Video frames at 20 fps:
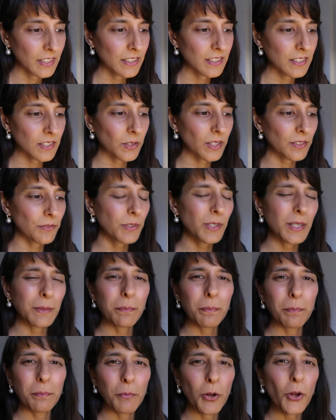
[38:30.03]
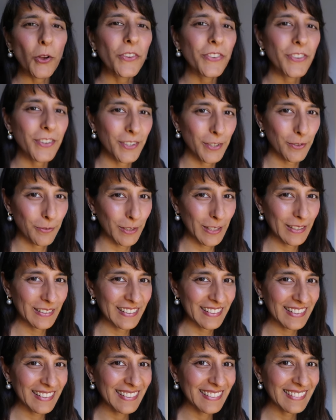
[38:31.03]
So a very positive
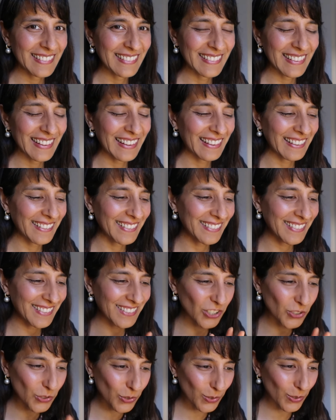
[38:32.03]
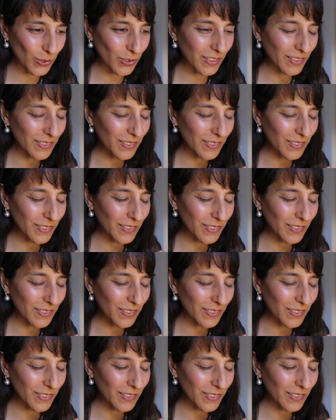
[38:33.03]
ending, okay, so this is good.